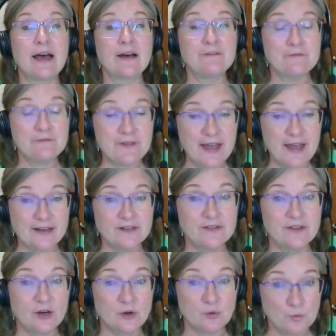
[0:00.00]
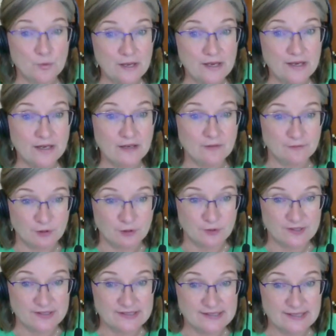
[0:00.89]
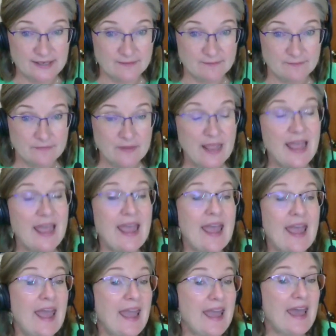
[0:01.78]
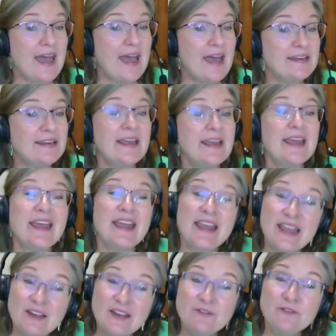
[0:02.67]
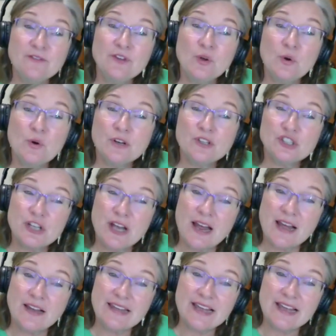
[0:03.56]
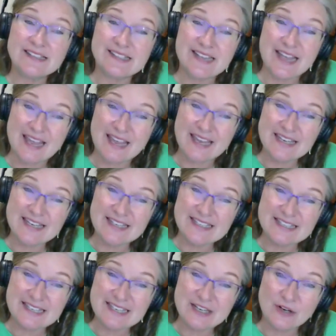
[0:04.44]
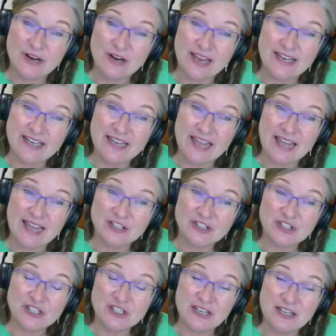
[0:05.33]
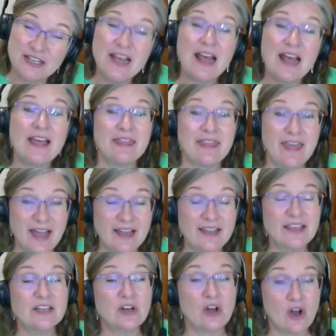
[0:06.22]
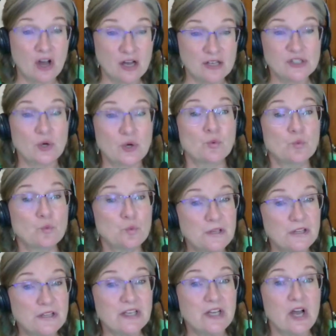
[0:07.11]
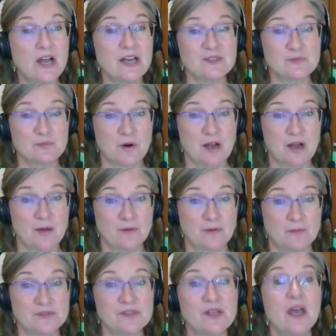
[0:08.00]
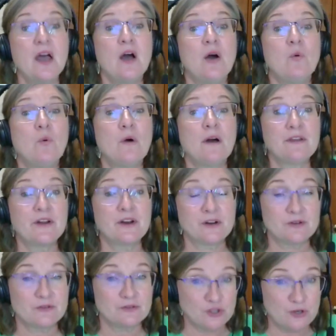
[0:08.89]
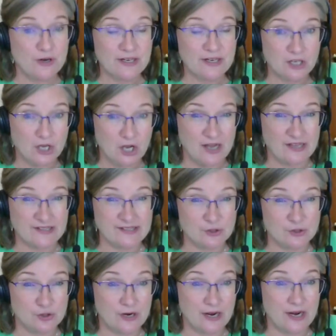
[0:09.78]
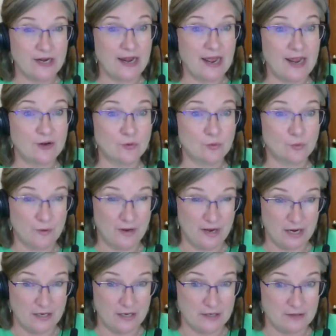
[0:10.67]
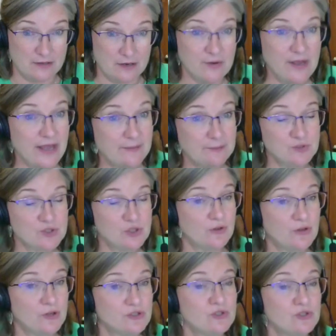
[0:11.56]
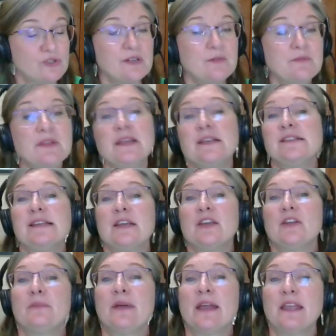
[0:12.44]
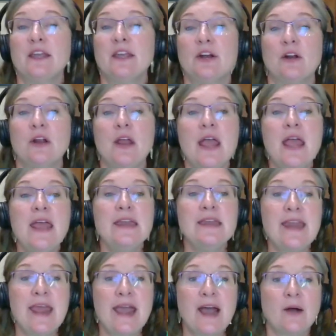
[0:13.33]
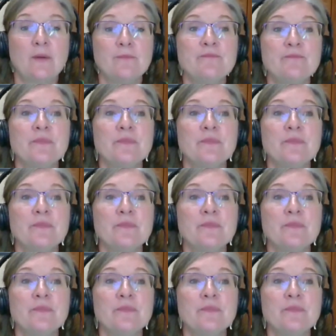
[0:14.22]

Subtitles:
affect their reading fluency. And if your child has ADD or ADHD, that can also really cause problems while they're trying to concentrate and read. Okay, so those are some things that you might hear. Now,